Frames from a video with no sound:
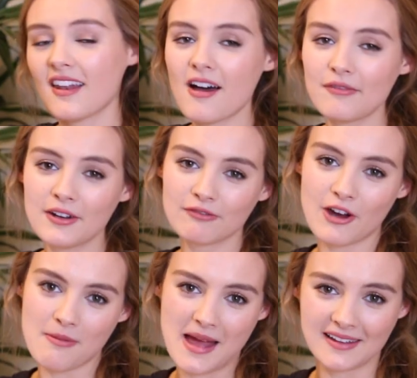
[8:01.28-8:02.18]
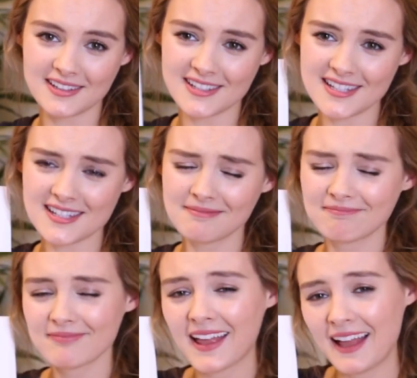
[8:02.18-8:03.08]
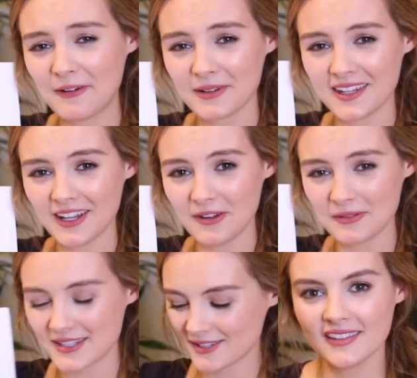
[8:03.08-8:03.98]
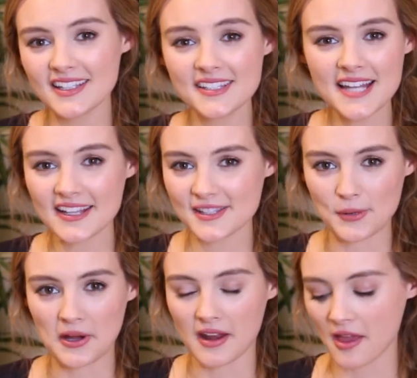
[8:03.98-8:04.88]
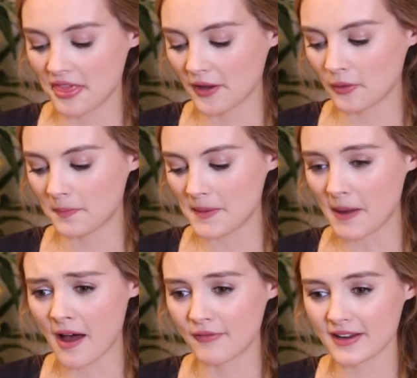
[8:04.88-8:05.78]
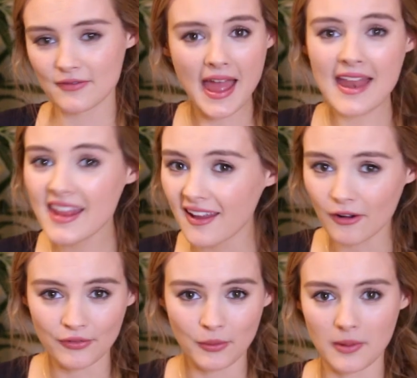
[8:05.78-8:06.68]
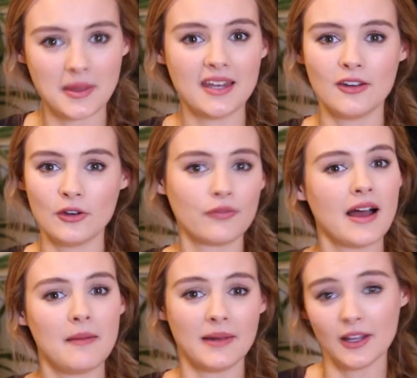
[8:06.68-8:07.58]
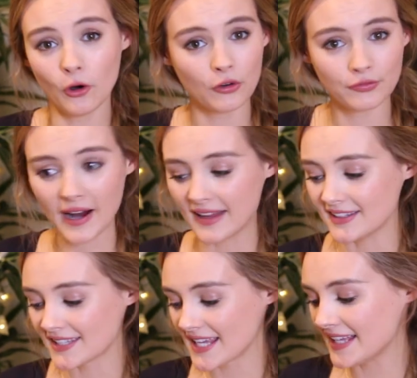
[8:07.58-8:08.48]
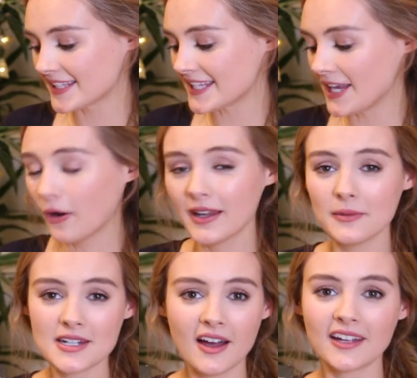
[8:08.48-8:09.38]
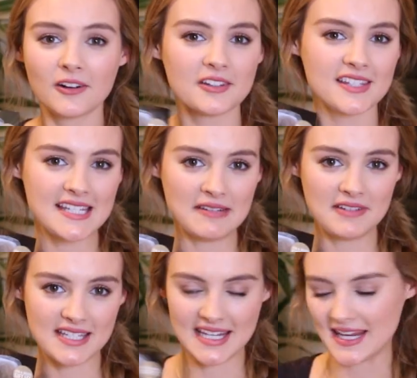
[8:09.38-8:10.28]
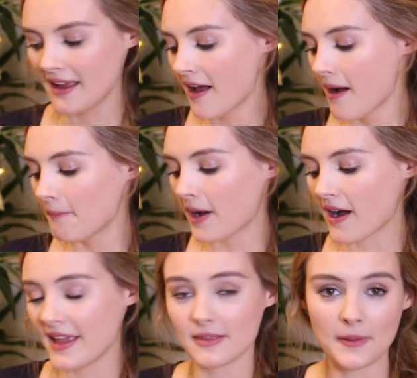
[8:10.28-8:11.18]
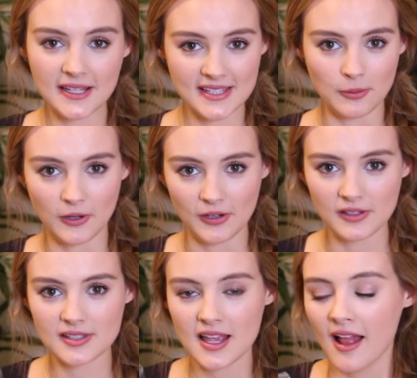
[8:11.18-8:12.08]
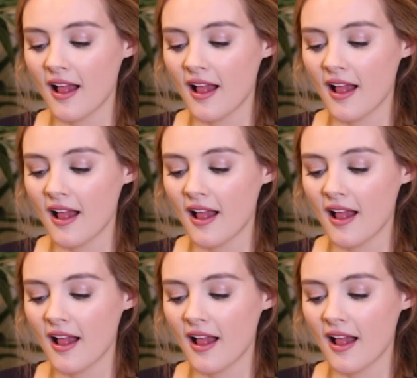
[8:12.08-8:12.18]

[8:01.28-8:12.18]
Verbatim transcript: love and romance. How cute. This next one I think would be perfect for any of the women in your family or friends. It's the Hollywood Icons D V D by the Pixiwoos.